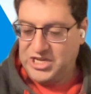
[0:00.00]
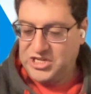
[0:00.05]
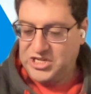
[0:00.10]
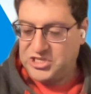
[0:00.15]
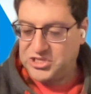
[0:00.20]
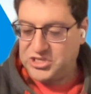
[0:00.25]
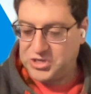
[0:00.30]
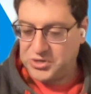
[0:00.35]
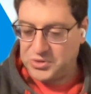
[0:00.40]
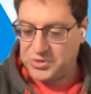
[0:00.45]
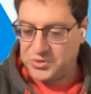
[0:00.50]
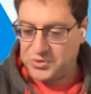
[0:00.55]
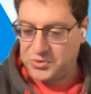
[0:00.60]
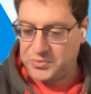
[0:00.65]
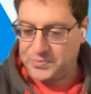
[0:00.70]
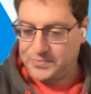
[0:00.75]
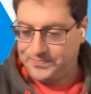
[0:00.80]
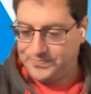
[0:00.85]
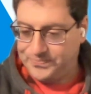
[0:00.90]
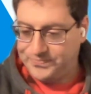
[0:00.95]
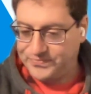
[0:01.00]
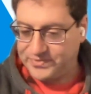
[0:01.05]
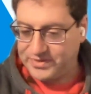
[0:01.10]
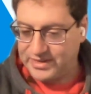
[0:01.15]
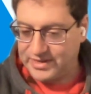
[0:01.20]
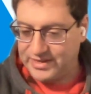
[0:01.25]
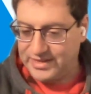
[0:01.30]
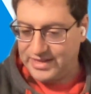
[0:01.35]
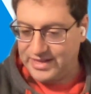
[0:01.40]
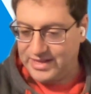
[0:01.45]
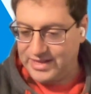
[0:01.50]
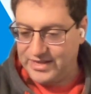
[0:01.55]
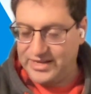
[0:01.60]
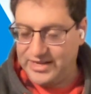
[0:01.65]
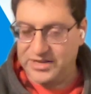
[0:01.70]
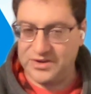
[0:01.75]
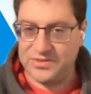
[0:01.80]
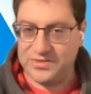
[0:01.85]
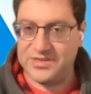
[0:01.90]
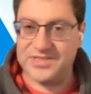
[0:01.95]
so uh,
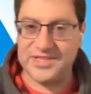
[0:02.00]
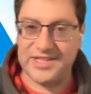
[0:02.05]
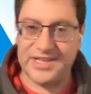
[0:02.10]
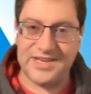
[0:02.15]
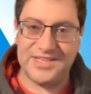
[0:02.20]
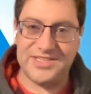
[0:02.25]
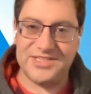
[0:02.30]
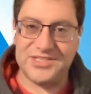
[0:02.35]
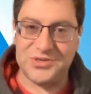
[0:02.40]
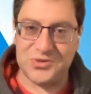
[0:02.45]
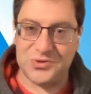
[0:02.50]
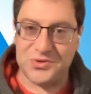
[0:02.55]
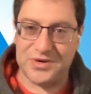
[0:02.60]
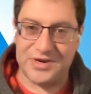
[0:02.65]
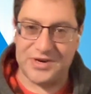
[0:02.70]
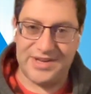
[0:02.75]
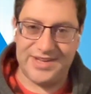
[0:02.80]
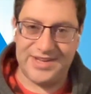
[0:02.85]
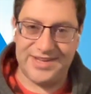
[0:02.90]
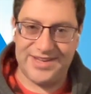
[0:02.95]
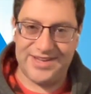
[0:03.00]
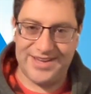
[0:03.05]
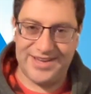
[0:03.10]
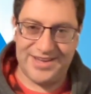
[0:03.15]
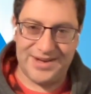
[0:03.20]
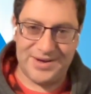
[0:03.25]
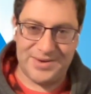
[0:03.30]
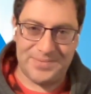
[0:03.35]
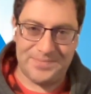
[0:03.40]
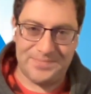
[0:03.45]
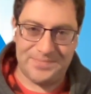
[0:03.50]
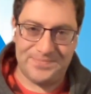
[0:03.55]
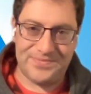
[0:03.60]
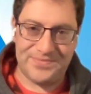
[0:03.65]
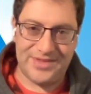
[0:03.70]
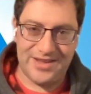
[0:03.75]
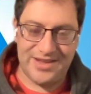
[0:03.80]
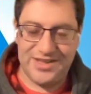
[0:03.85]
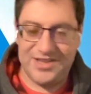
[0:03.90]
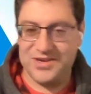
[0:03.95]
you know this lady's story um,
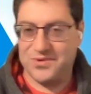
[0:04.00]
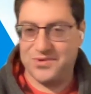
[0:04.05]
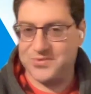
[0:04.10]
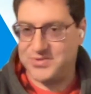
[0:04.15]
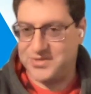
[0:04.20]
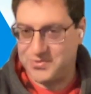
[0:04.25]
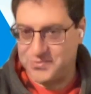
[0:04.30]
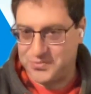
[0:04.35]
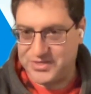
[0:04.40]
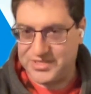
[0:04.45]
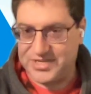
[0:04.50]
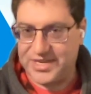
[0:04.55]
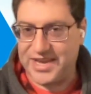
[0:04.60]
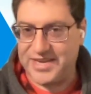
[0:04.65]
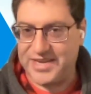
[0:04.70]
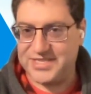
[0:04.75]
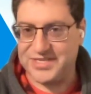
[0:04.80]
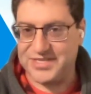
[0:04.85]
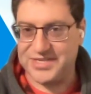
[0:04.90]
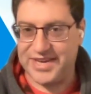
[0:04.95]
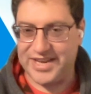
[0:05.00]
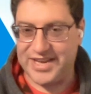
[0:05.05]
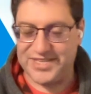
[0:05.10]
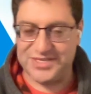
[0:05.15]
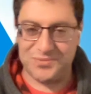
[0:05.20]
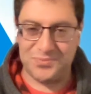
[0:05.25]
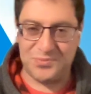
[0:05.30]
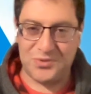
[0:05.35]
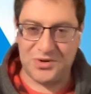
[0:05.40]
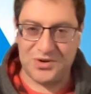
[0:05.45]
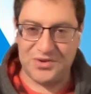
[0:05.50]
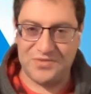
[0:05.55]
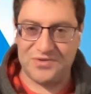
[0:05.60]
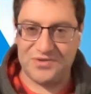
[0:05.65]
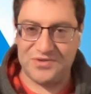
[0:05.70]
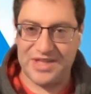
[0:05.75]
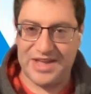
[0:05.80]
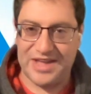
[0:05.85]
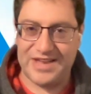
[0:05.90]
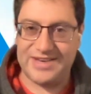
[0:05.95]
you know was was case case in point
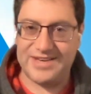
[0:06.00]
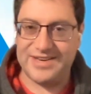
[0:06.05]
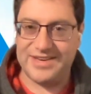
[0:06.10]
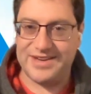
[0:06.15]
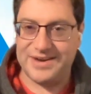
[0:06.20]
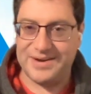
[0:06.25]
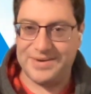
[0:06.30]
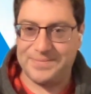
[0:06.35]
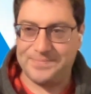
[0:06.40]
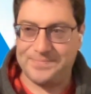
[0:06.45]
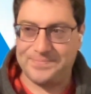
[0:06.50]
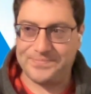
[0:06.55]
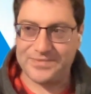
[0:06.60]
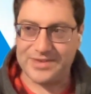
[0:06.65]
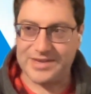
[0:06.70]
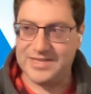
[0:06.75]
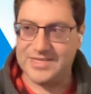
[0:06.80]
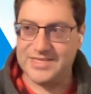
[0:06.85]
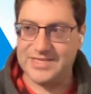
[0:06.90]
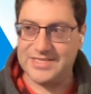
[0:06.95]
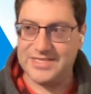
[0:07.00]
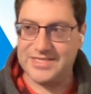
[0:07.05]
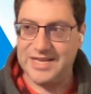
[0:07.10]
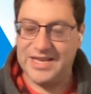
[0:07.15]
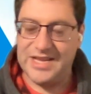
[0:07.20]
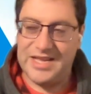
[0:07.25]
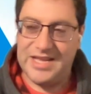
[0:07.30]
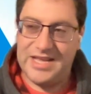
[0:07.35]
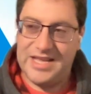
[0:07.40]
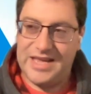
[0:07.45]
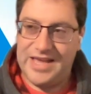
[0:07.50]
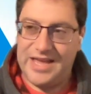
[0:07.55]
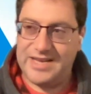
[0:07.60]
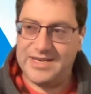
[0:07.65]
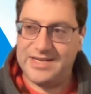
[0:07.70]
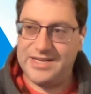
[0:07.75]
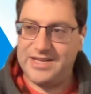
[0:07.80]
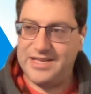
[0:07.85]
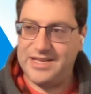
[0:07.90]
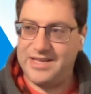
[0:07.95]
for that um,
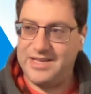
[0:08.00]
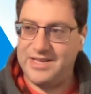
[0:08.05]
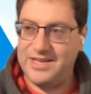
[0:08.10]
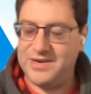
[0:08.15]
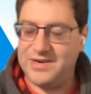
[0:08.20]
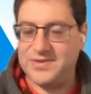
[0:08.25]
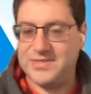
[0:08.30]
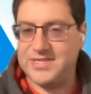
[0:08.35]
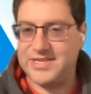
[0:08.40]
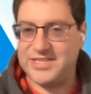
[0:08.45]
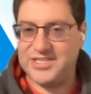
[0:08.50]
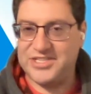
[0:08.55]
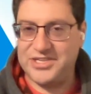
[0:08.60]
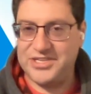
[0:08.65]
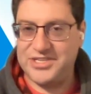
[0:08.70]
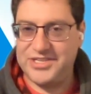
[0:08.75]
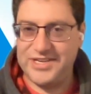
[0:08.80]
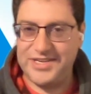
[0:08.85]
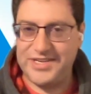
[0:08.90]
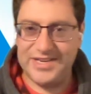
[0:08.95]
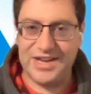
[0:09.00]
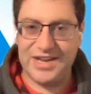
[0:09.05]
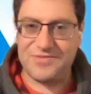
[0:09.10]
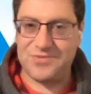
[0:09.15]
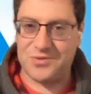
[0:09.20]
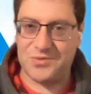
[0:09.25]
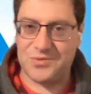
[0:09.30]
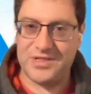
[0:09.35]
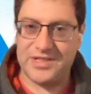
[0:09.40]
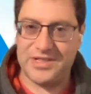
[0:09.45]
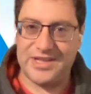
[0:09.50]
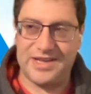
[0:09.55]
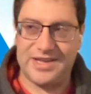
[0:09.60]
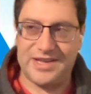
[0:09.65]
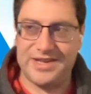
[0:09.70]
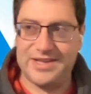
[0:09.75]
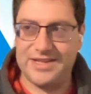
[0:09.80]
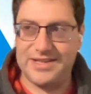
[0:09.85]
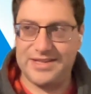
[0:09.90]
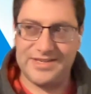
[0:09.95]
and you know it's like she she had never
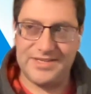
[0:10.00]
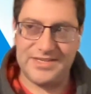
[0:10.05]
really